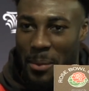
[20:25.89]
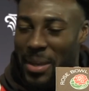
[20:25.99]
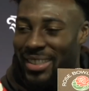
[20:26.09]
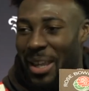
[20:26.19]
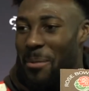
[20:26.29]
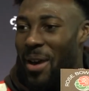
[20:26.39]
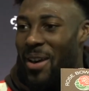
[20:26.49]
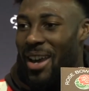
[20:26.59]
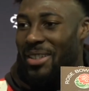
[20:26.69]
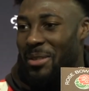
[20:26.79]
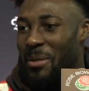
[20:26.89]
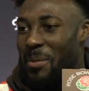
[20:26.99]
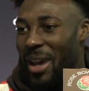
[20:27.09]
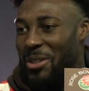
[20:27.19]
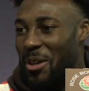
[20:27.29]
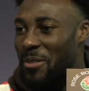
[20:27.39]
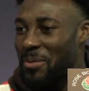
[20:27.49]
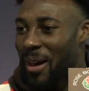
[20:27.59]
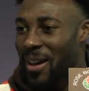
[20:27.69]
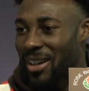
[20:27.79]
Big Ten powerhouse and the Pac-12
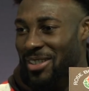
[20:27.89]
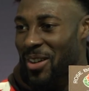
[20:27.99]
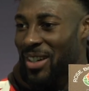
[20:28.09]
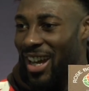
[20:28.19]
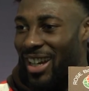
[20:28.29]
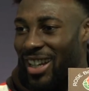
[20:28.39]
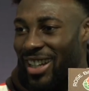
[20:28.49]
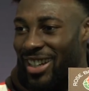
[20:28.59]
powerhouse going at it,